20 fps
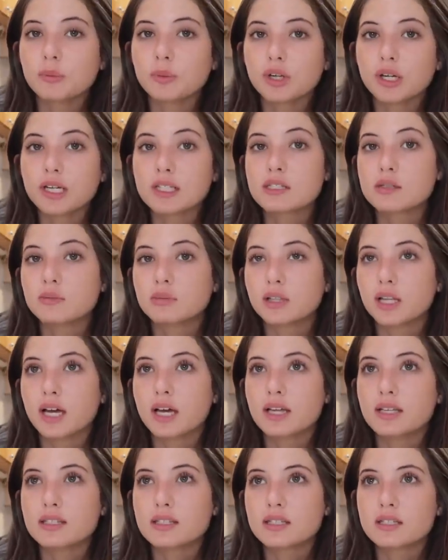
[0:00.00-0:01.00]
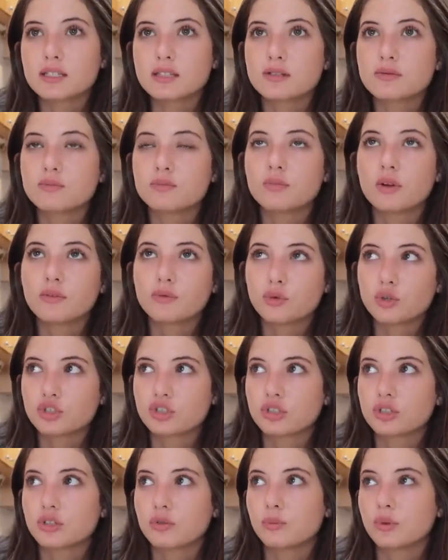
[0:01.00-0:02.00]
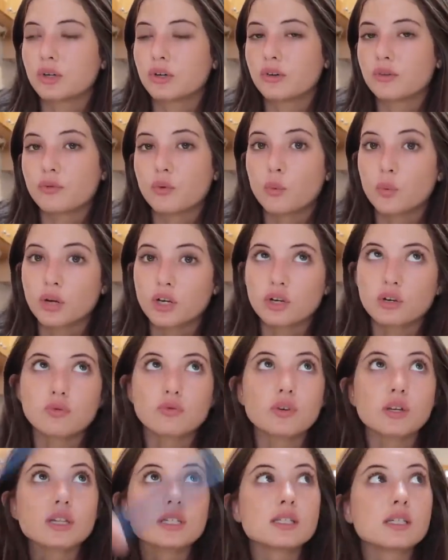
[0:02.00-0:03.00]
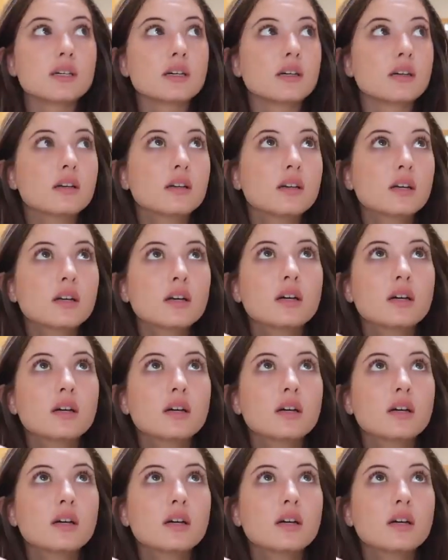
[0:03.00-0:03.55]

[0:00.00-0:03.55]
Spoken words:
I'm going to get some lights because unfortunately we don't have a window facing.